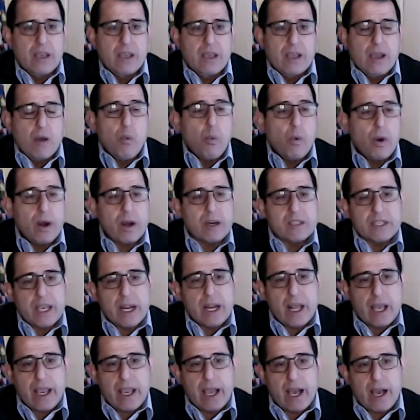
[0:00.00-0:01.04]
And where is that
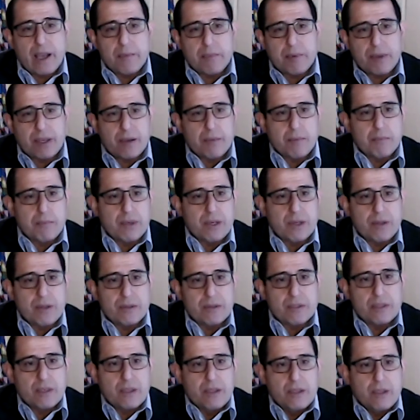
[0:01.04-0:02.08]
AI being
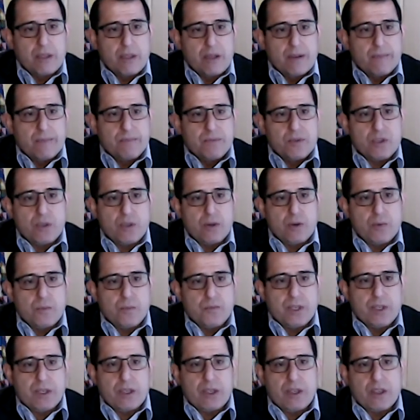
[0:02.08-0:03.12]
built? So
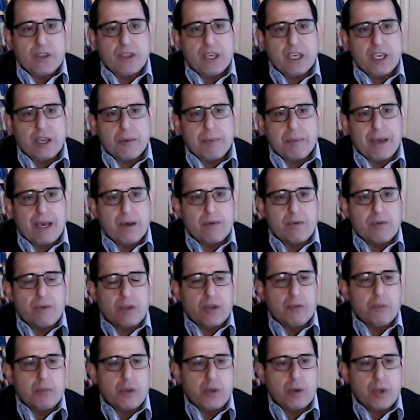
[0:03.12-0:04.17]
you think about the
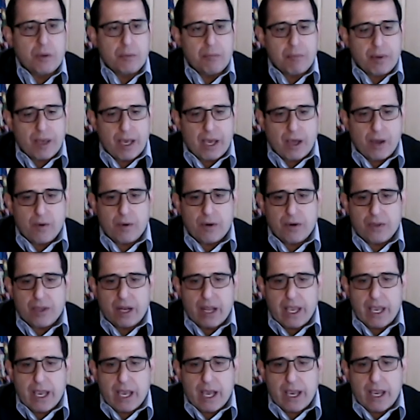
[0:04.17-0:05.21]
computing power that
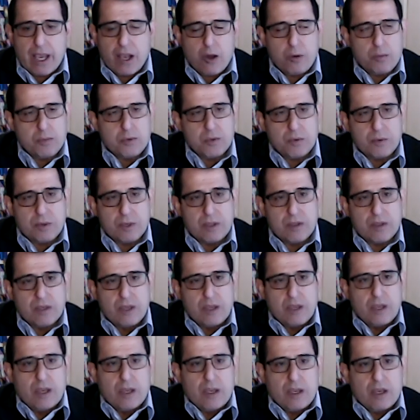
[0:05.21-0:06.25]
AI helps with,
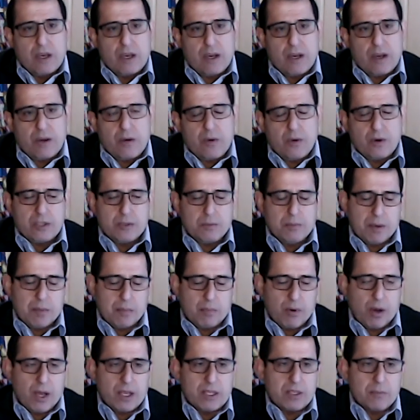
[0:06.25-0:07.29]
or is being
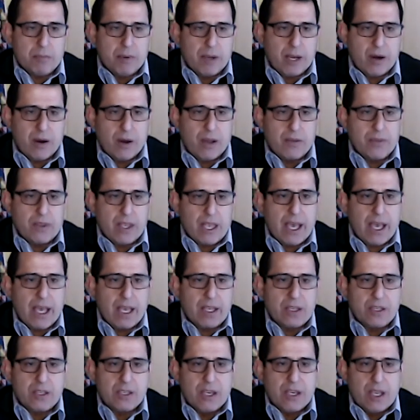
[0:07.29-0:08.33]
brought to bear on the
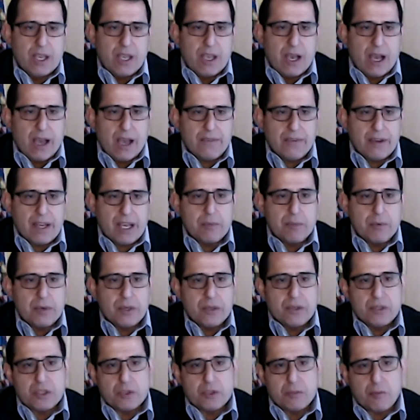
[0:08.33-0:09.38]
edge. I've got to
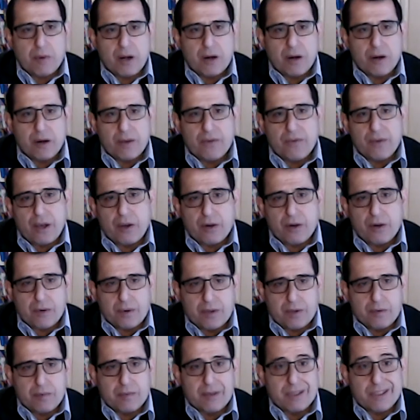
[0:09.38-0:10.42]
build a smart enough
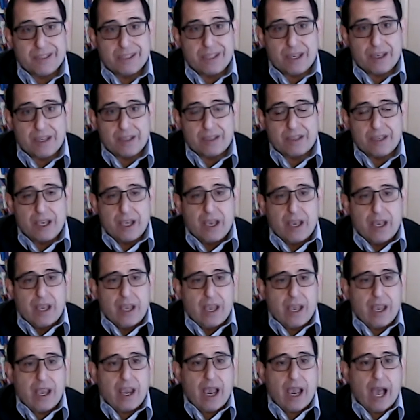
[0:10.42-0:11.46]
algorithm that says,
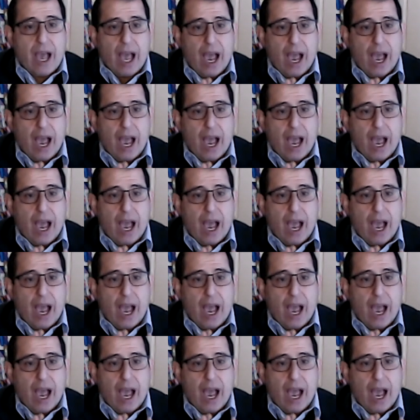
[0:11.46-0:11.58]
hey,